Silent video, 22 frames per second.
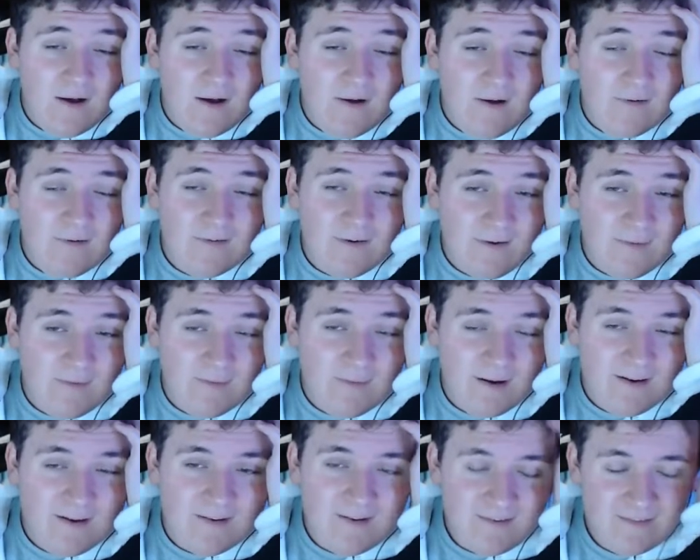Oh no,
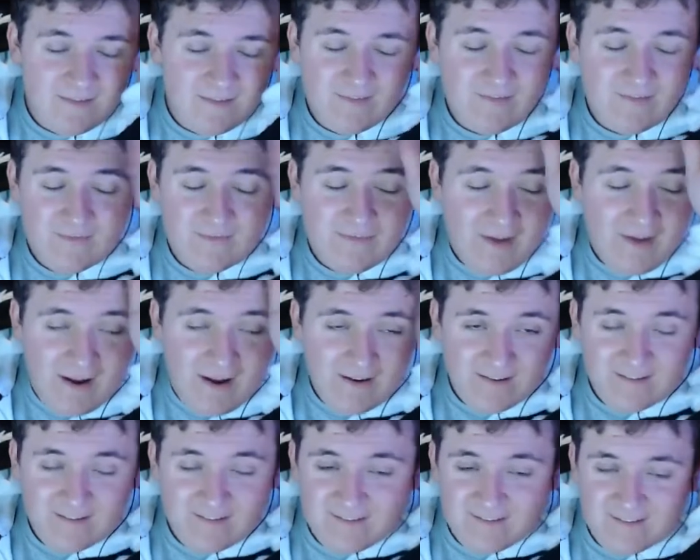my dog's
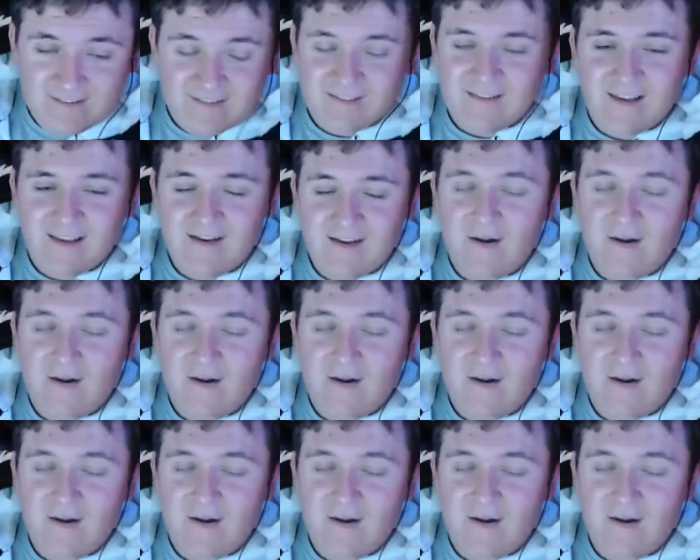fine. She's just at